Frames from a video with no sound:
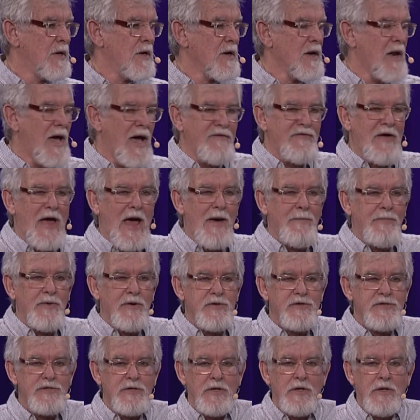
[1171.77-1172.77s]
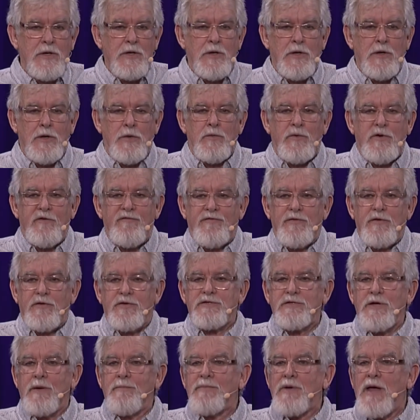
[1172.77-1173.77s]
Life happens. We feel
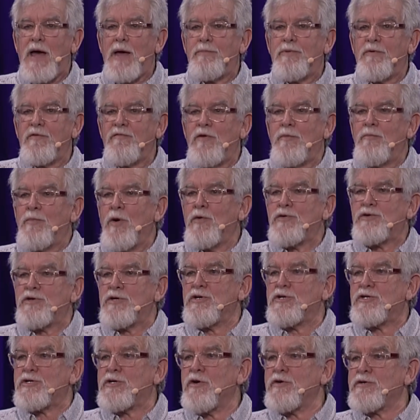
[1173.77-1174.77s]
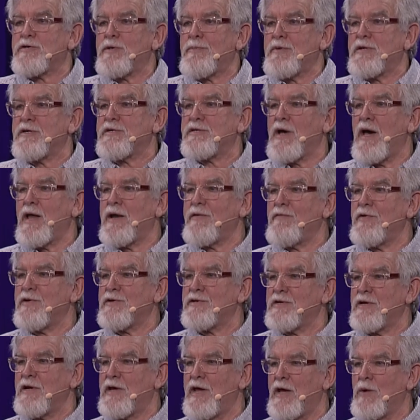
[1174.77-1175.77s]
some type of emotion stirs up inside of
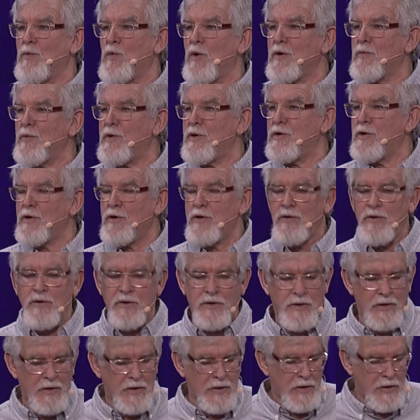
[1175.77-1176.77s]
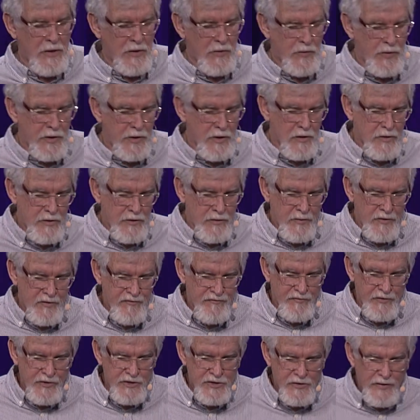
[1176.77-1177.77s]
us. And what do we do? We go to the
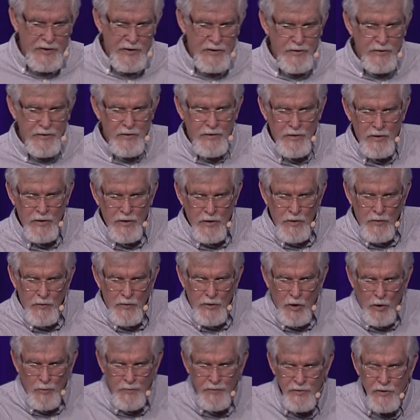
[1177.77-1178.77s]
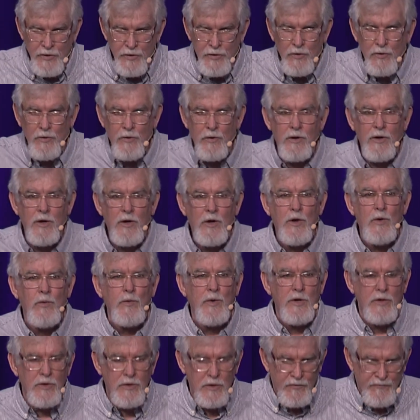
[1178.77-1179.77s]
refrigerator, we open the door,
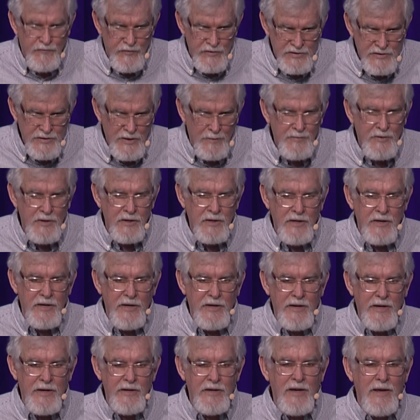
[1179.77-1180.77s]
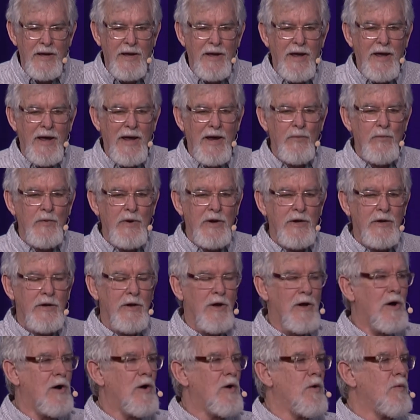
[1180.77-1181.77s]
we look for something to eat, and we
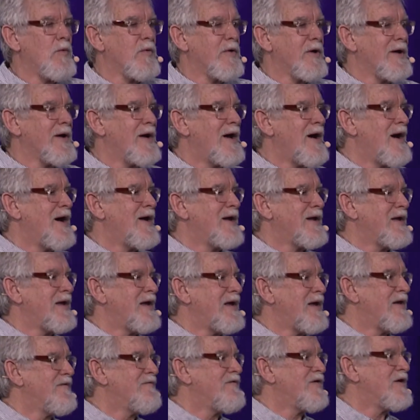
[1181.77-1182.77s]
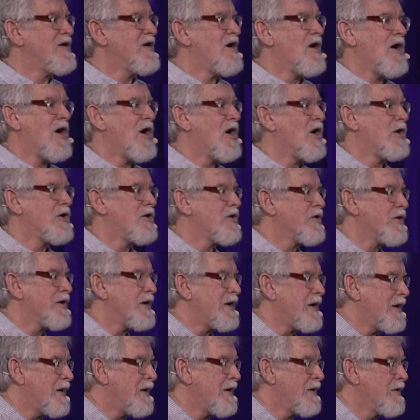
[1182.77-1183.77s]
know we're not even
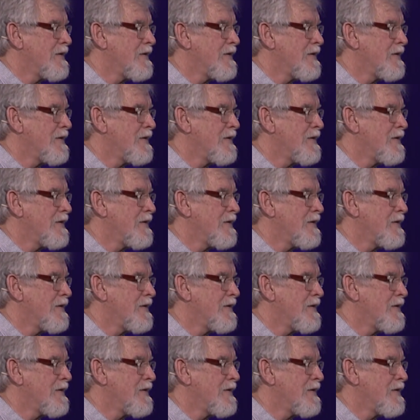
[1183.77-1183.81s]
hungry.